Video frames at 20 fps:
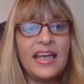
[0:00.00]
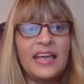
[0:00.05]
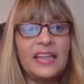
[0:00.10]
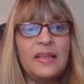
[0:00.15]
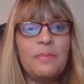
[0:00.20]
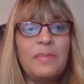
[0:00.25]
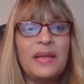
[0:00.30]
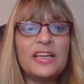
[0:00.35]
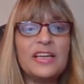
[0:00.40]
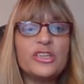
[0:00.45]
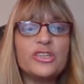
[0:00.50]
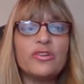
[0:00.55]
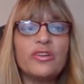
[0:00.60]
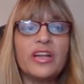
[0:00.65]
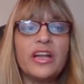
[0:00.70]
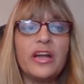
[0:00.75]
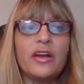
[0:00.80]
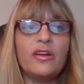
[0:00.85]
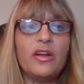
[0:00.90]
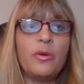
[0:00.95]
And make sure
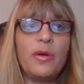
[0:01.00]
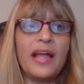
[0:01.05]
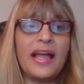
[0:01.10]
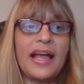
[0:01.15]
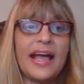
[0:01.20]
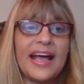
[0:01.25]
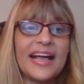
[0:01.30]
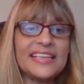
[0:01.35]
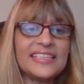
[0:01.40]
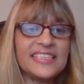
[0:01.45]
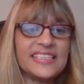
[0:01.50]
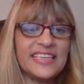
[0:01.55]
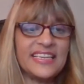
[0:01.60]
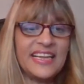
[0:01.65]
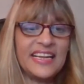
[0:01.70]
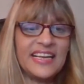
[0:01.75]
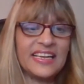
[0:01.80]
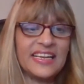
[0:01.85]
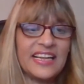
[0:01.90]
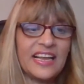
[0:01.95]
to go to Ask
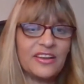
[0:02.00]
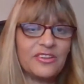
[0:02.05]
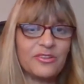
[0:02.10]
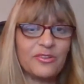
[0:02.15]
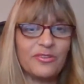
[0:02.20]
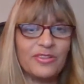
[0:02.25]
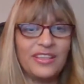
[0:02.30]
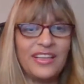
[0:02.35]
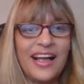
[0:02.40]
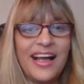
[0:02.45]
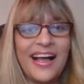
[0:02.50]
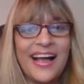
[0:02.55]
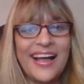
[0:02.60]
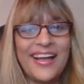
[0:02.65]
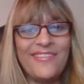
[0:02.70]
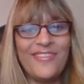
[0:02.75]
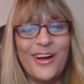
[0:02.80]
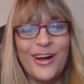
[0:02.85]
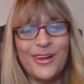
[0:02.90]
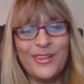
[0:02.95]
Cindy Connector
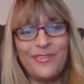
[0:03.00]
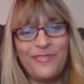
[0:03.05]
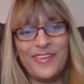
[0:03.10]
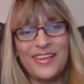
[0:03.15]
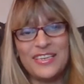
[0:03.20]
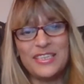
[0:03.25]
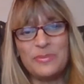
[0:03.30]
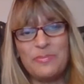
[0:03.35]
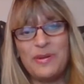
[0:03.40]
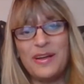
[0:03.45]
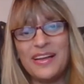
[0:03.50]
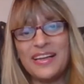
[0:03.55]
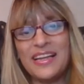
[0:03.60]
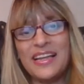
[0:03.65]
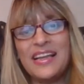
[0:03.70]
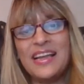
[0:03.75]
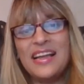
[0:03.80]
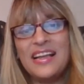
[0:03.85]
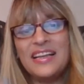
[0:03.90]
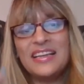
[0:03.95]
Live on Facebook.
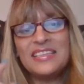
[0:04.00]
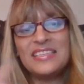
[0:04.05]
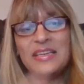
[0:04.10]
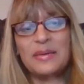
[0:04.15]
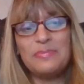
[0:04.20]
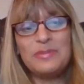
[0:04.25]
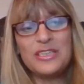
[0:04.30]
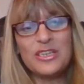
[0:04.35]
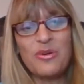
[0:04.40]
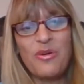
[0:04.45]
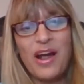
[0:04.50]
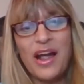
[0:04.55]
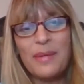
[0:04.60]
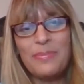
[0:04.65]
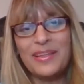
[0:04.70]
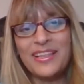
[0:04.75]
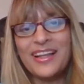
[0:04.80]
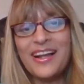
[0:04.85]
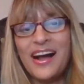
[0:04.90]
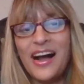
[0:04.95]

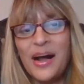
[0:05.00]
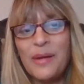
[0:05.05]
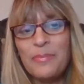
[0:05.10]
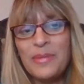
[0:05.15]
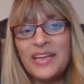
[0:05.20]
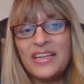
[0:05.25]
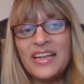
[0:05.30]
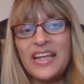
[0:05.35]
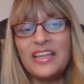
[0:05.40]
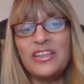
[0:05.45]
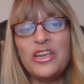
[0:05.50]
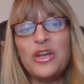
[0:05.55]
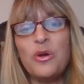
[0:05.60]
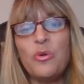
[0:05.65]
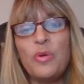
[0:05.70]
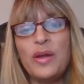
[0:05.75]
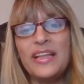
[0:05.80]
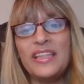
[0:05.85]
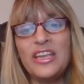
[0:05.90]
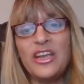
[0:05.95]
Subscribe and comment, and
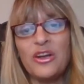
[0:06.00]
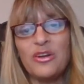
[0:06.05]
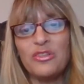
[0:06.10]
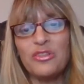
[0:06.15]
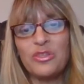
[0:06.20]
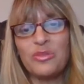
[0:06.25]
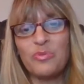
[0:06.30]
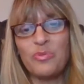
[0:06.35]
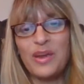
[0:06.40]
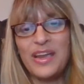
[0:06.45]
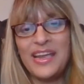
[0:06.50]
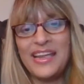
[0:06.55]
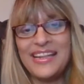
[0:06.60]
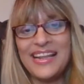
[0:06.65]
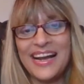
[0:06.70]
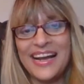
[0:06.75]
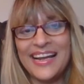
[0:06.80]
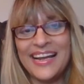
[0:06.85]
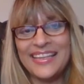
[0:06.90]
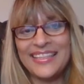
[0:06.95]
you'll win your
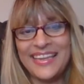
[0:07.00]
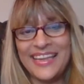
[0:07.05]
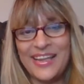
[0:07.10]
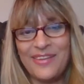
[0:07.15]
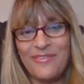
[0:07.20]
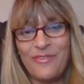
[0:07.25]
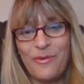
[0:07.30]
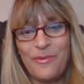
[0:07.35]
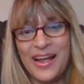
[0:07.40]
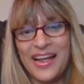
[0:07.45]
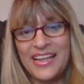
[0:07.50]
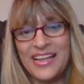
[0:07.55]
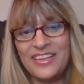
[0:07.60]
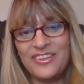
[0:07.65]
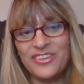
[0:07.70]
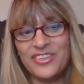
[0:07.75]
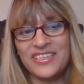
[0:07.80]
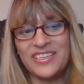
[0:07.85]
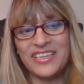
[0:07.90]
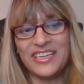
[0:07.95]
3-night giveaway.
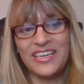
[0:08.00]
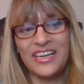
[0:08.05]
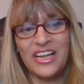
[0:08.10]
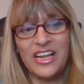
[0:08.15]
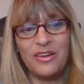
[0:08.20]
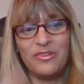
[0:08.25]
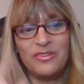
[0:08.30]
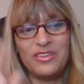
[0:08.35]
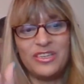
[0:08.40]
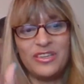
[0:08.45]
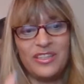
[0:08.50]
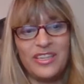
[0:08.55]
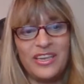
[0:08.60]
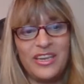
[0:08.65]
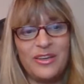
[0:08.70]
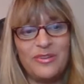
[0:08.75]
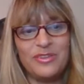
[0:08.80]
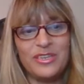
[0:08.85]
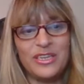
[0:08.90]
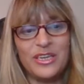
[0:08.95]
You're just going to go to the
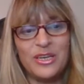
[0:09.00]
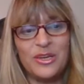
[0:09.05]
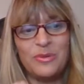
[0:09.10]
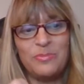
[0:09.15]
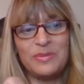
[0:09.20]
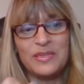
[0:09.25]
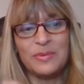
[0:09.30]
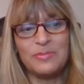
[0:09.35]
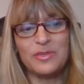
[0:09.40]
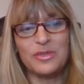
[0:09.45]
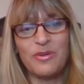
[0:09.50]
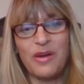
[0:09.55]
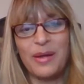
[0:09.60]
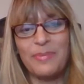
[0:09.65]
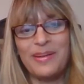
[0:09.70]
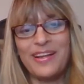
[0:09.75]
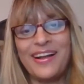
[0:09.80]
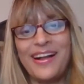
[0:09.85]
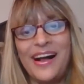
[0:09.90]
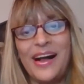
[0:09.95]
YouTube,
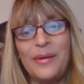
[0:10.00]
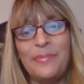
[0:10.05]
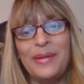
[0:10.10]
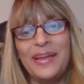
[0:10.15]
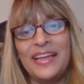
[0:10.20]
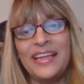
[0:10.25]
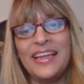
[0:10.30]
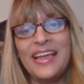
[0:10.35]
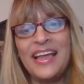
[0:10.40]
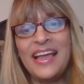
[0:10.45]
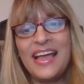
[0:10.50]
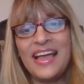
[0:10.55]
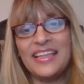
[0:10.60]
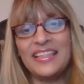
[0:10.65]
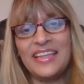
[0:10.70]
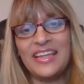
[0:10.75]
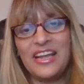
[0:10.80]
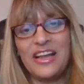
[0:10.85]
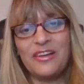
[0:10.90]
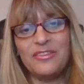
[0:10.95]
subscribe and comment,
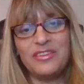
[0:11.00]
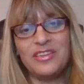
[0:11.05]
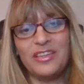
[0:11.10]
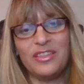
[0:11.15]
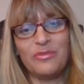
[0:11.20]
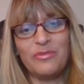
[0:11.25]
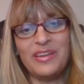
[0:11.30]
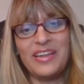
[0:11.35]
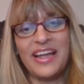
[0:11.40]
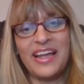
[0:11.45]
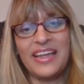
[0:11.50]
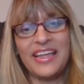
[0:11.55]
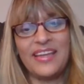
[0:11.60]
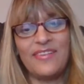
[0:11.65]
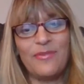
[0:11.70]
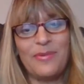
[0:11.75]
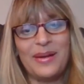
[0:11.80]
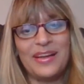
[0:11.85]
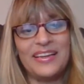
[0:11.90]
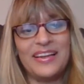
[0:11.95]
and then go to
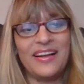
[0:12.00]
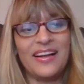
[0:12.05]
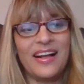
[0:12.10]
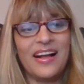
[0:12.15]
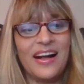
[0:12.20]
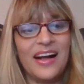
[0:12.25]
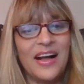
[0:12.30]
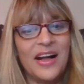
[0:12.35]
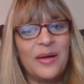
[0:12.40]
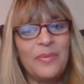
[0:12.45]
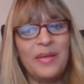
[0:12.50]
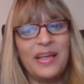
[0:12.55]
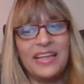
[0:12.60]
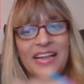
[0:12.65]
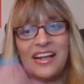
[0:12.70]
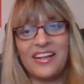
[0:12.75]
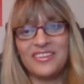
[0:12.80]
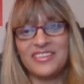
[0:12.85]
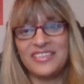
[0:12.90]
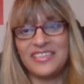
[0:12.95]
3nightgiveaway.com,
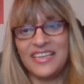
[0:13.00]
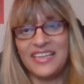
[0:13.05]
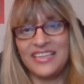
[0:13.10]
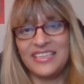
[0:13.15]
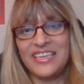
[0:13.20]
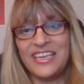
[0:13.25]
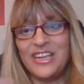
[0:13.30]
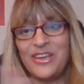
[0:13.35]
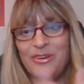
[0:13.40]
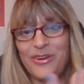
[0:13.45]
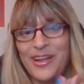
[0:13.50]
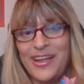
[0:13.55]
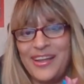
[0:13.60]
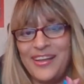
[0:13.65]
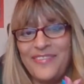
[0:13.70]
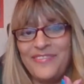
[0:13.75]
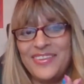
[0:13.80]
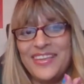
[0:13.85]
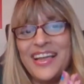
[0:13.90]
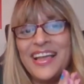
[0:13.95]
and I'll send your
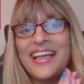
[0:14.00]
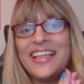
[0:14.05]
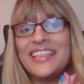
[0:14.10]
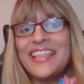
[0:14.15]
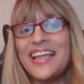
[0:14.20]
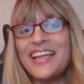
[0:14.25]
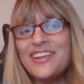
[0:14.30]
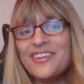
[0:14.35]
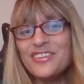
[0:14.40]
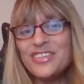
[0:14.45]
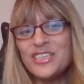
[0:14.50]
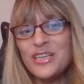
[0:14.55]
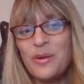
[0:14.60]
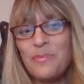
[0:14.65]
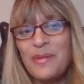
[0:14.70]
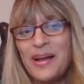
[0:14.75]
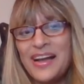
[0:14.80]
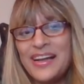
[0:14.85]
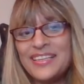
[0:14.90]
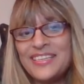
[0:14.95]
gift. Thank you so
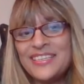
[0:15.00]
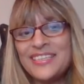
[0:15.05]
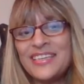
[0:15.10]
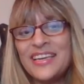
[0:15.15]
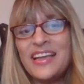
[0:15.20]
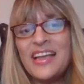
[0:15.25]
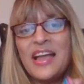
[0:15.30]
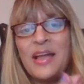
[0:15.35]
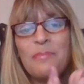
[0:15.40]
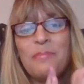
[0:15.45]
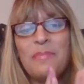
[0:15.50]
much.